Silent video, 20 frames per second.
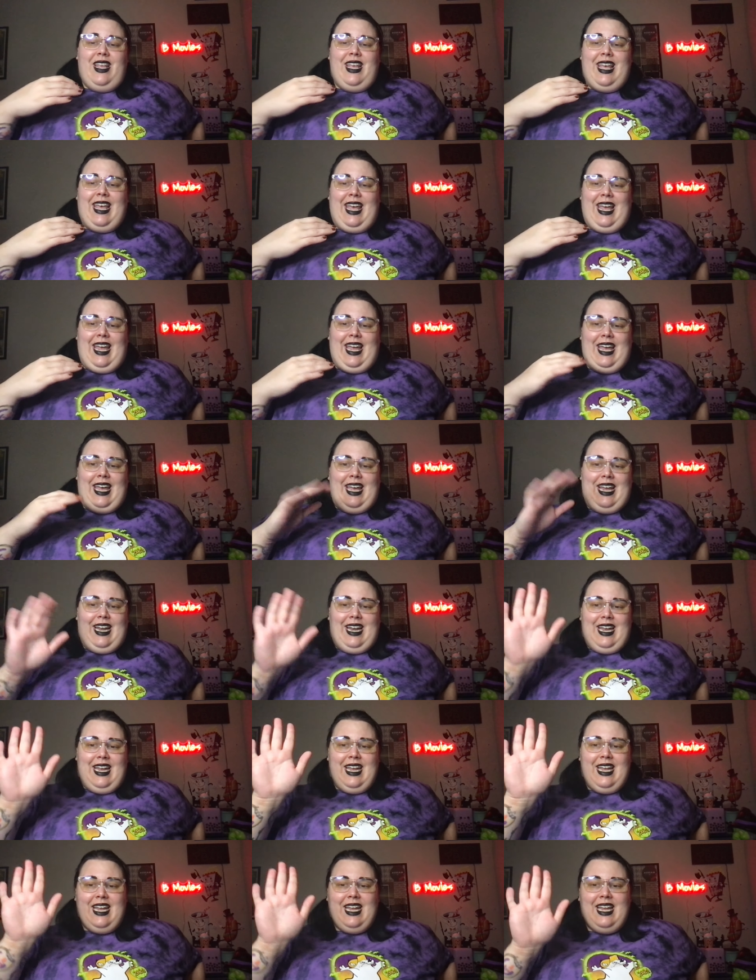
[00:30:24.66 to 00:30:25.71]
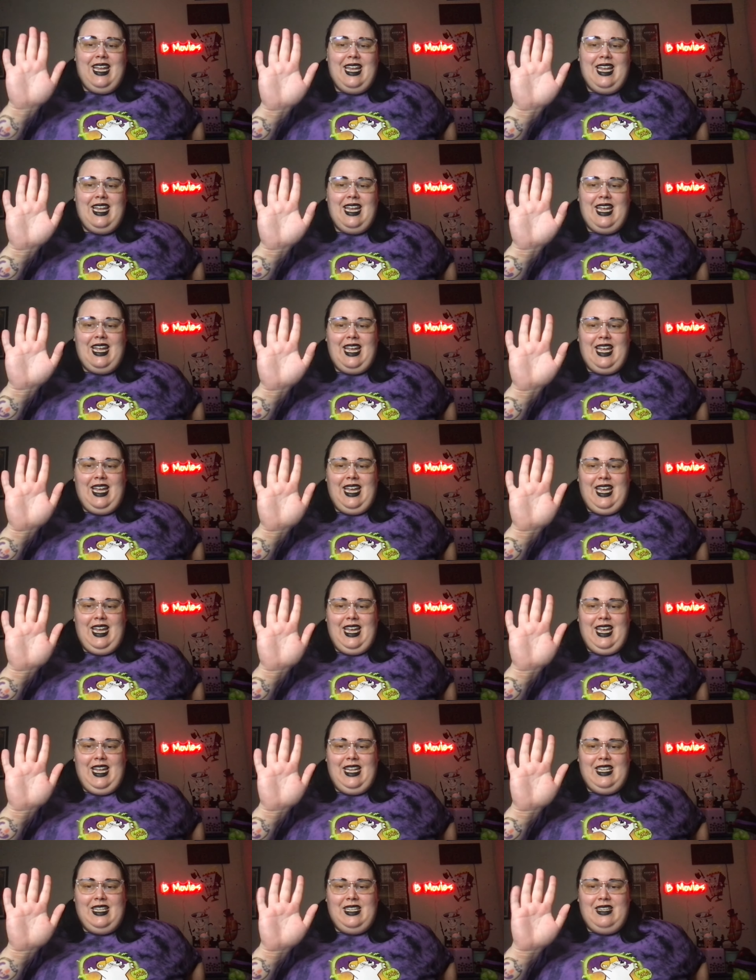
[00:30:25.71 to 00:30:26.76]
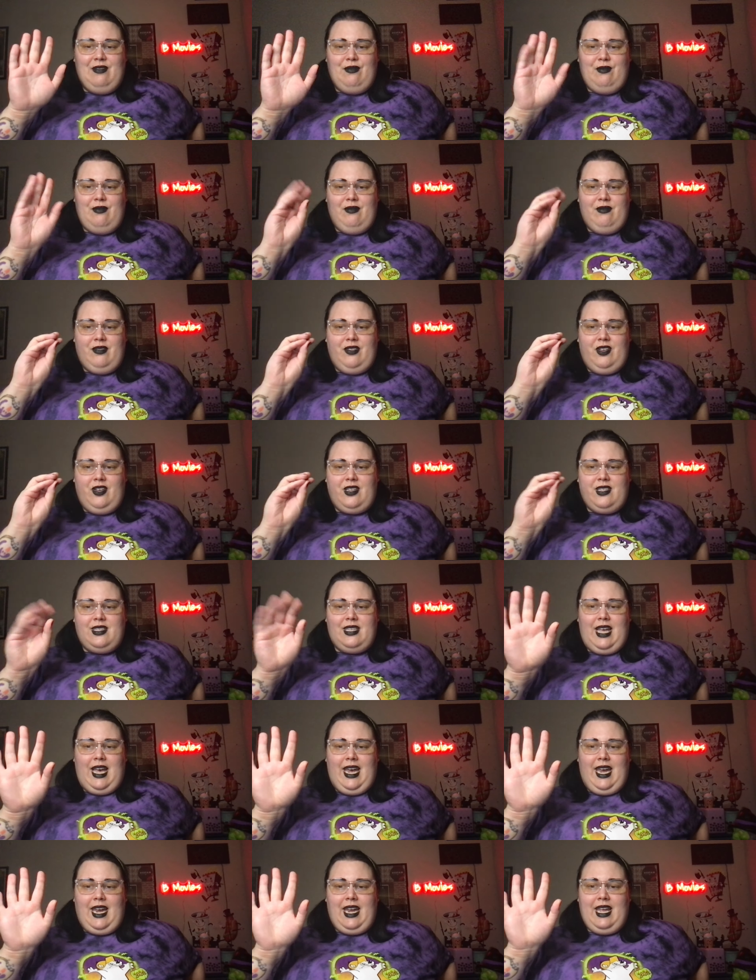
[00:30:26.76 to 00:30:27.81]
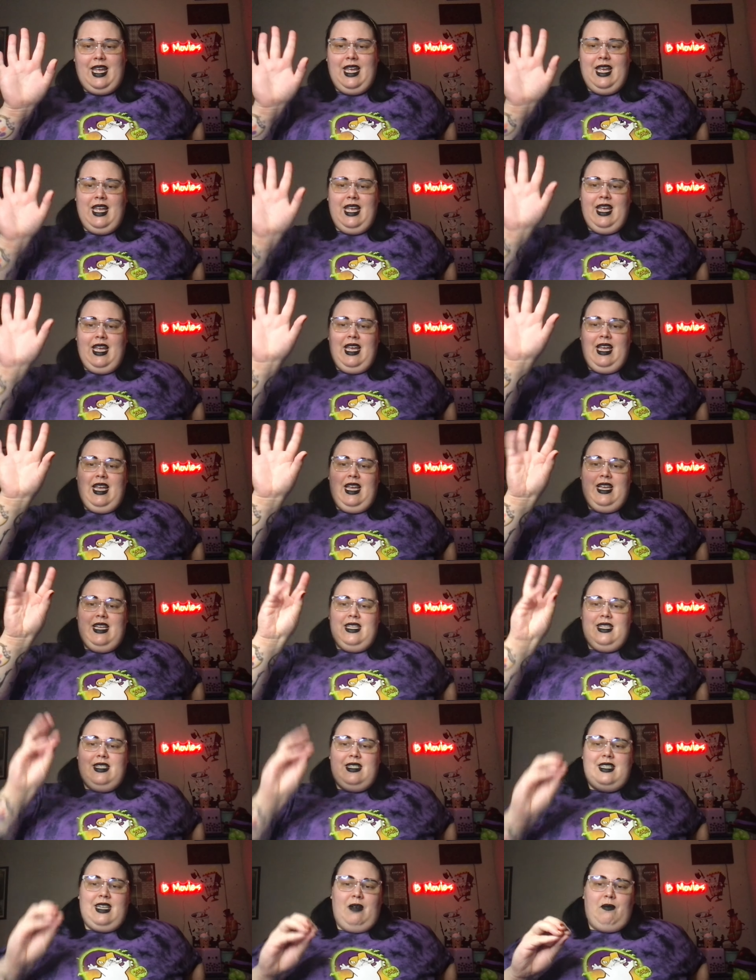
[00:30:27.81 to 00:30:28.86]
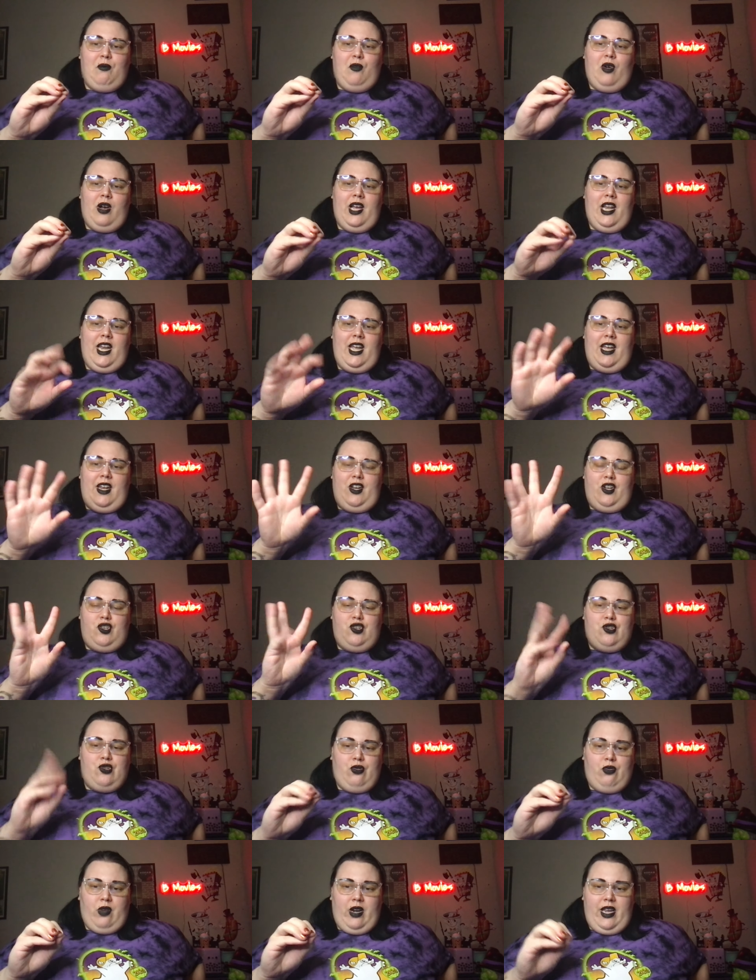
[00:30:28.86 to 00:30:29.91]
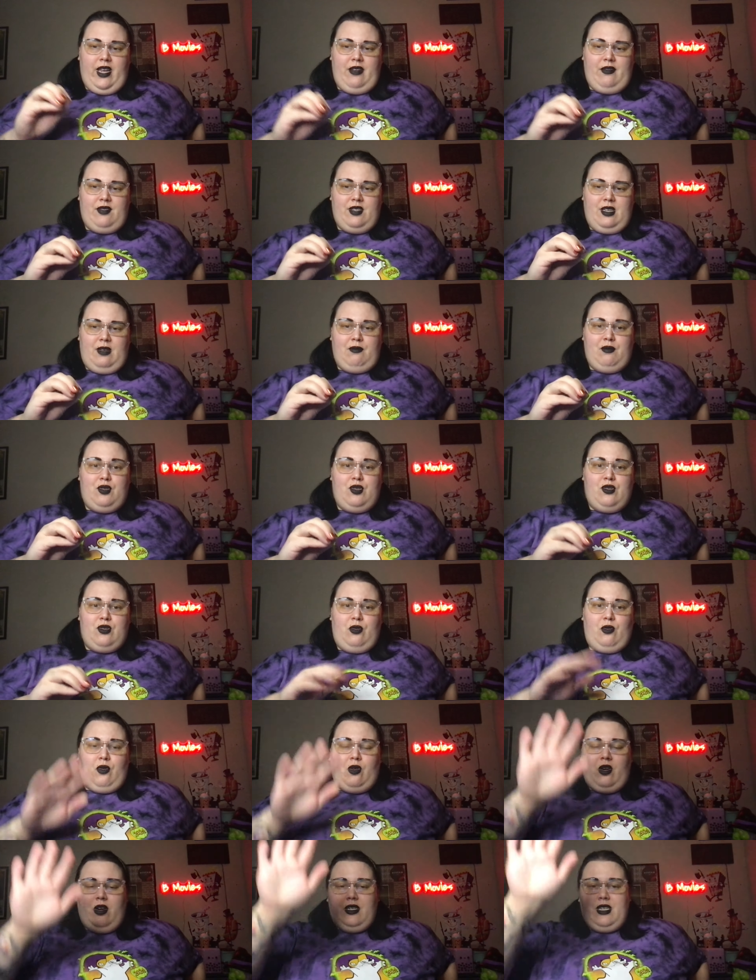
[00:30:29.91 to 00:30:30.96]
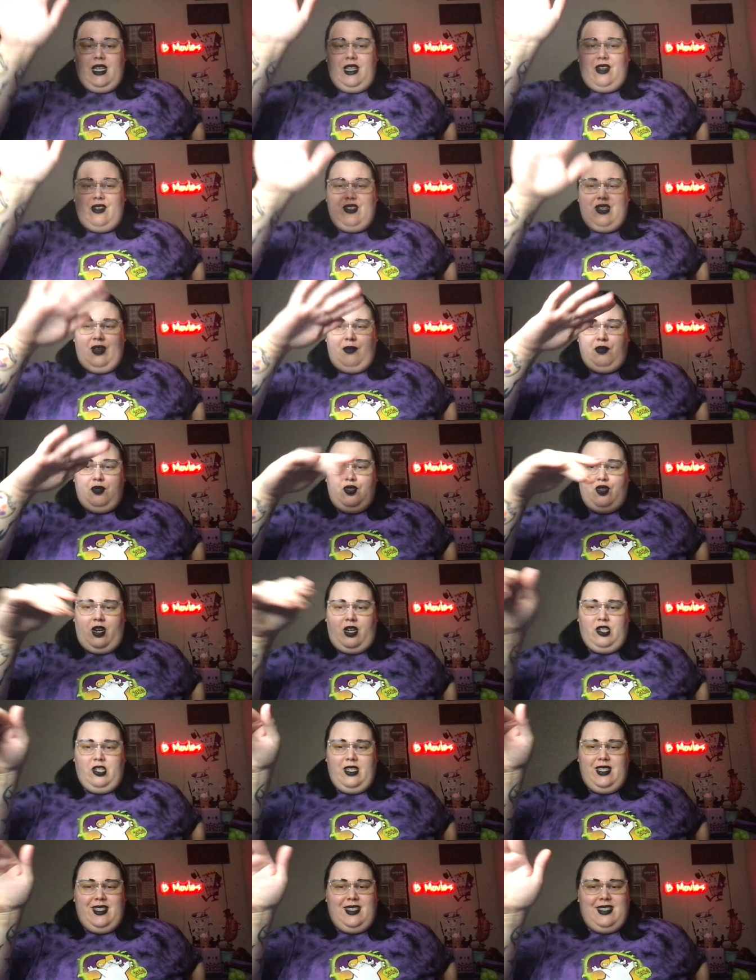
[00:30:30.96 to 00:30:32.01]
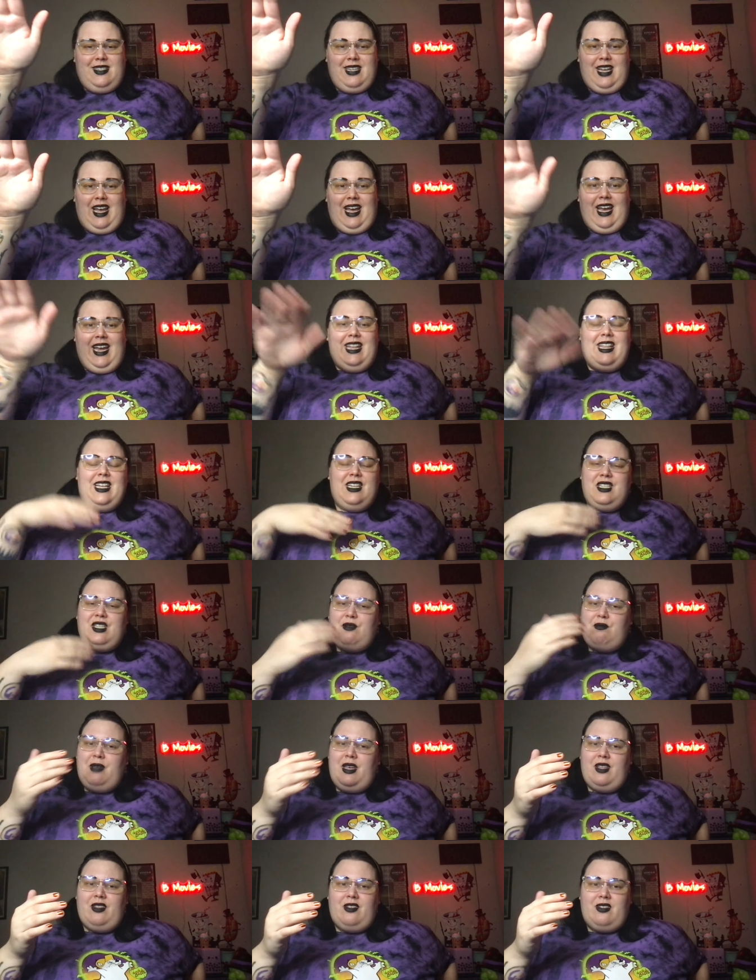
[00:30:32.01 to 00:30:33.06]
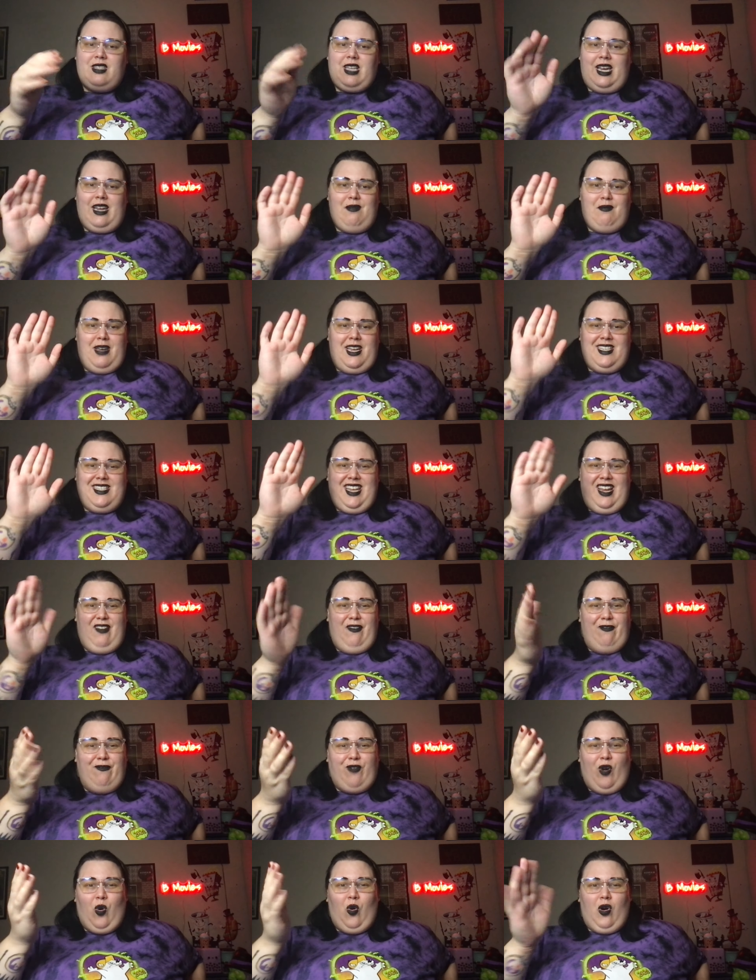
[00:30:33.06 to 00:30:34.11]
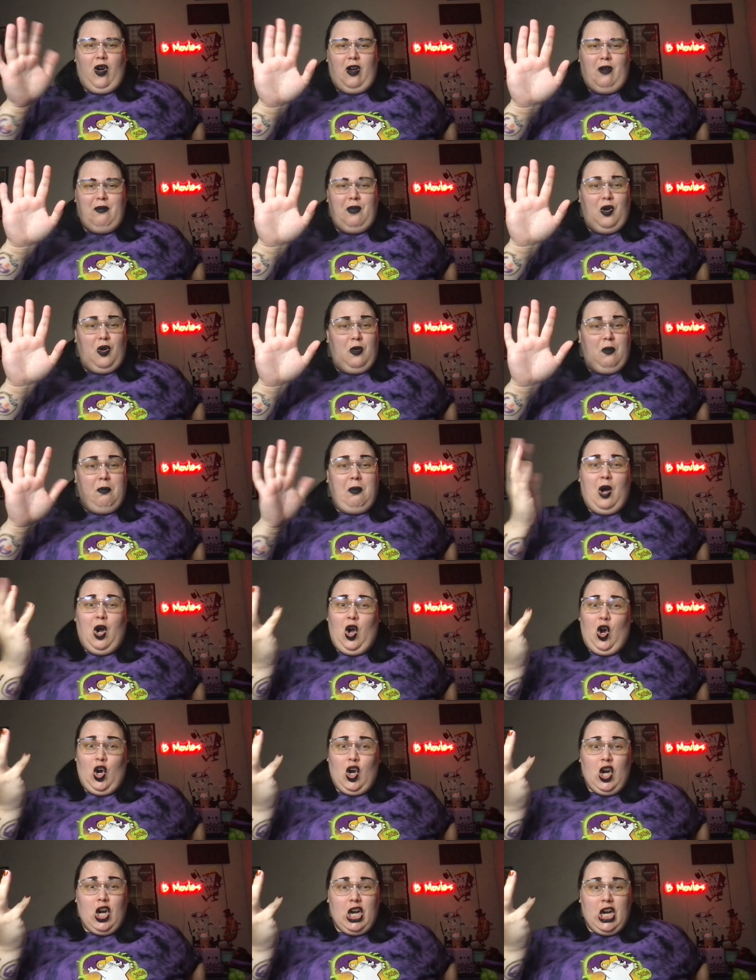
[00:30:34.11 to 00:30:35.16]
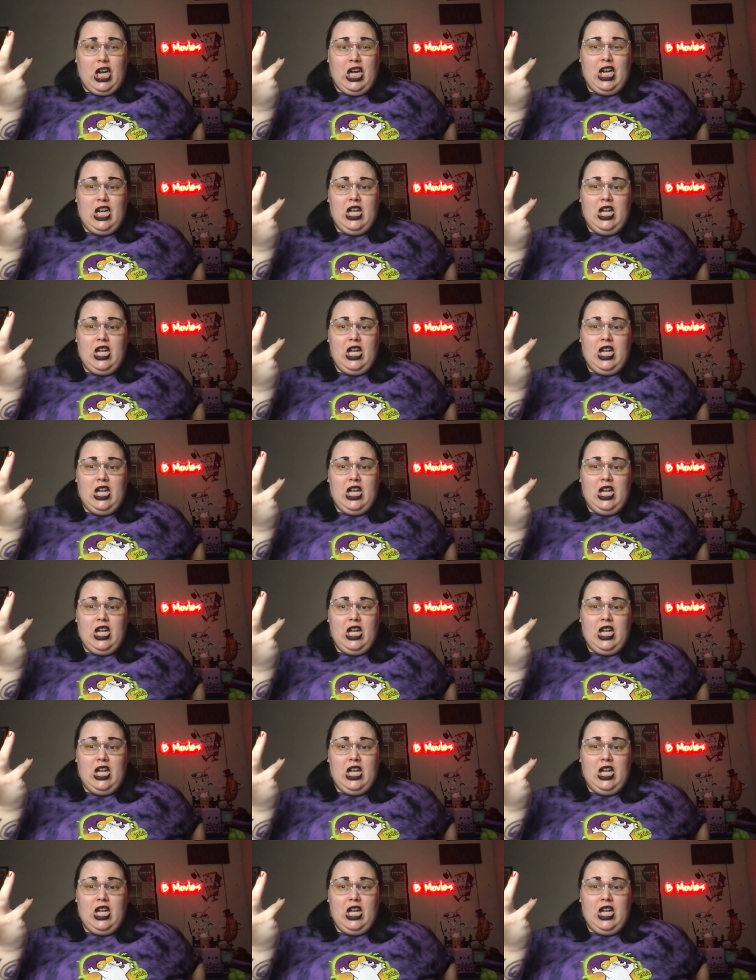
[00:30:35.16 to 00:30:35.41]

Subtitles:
And it looks like someone at a tree of some sort, and there's an obstructed sign that to me looks like it may say farm or park.